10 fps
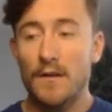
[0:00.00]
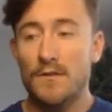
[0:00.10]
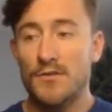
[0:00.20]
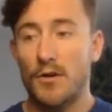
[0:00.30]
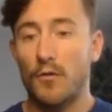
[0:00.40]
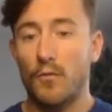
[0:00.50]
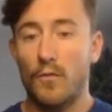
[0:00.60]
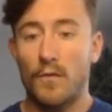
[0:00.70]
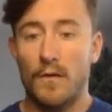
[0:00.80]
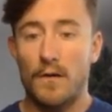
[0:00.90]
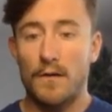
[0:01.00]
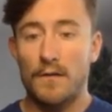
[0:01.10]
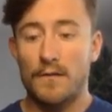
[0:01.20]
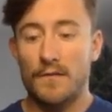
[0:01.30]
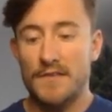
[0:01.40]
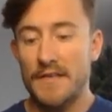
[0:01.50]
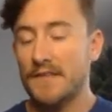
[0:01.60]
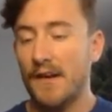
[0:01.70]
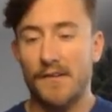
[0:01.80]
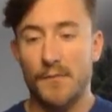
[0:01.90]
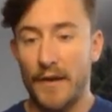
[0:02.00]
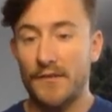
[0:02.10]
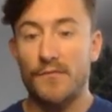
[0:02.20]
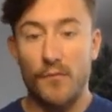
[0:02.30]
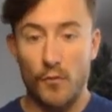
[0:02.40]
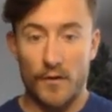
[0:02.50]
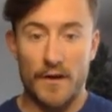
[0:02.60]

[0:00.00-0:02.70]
So TikTok is best for